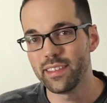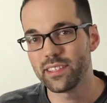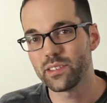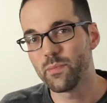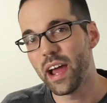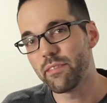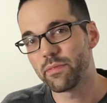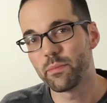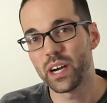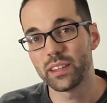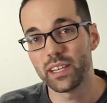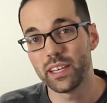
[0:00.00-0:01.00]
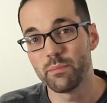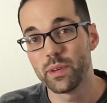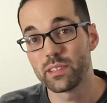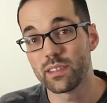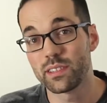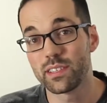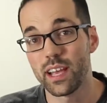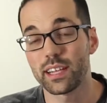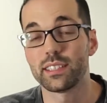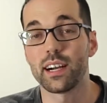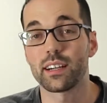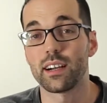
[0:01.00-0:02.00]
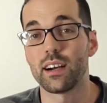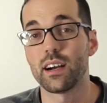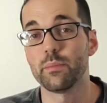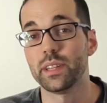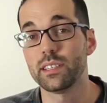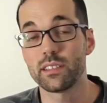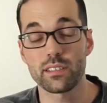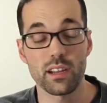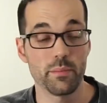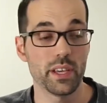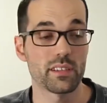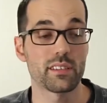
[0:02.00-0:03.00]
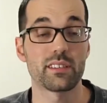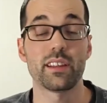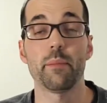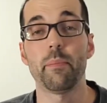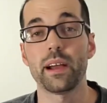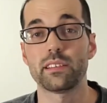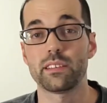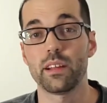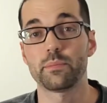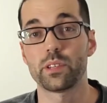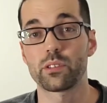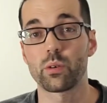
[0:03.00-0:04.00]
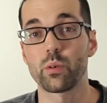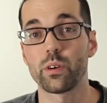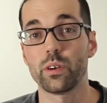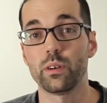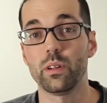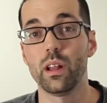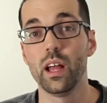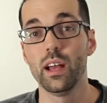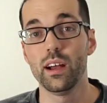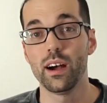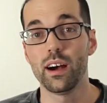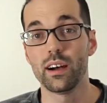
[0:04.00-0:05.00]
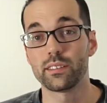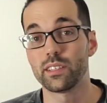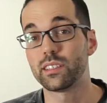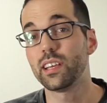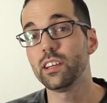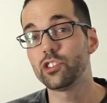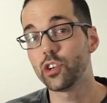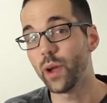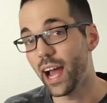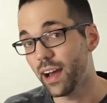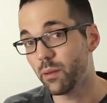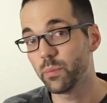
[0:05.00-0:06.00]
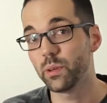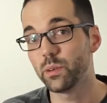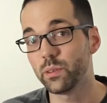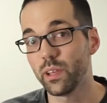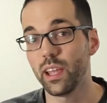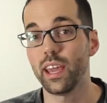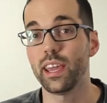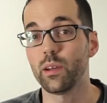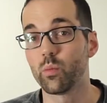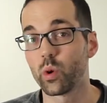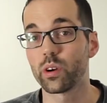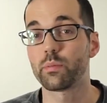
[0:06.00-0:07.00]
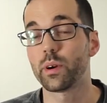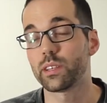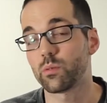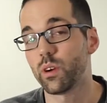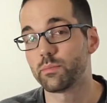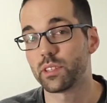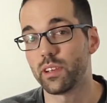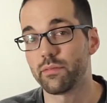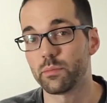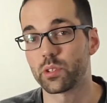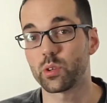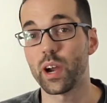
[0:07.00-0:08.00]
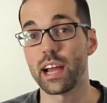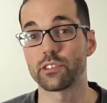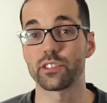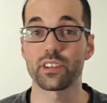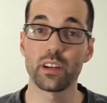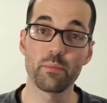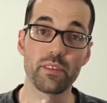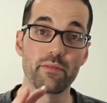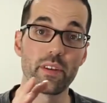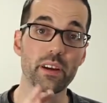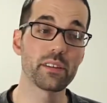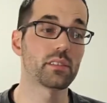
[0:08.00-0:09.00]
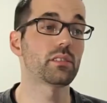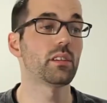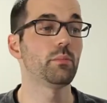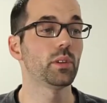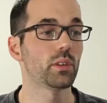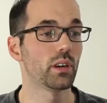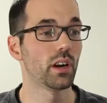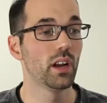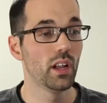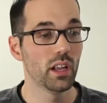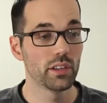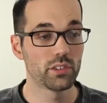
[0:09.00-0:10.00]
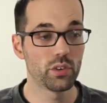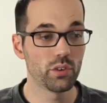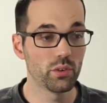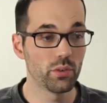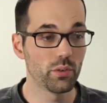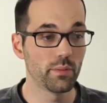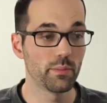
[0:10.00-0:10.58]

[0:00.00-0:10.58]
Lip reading: this is Matt from onlinebusinesstech.com, and this is going to be a step-by-step tutorial to teach you how to build a WordPress website from scratch. It's going to be very similar to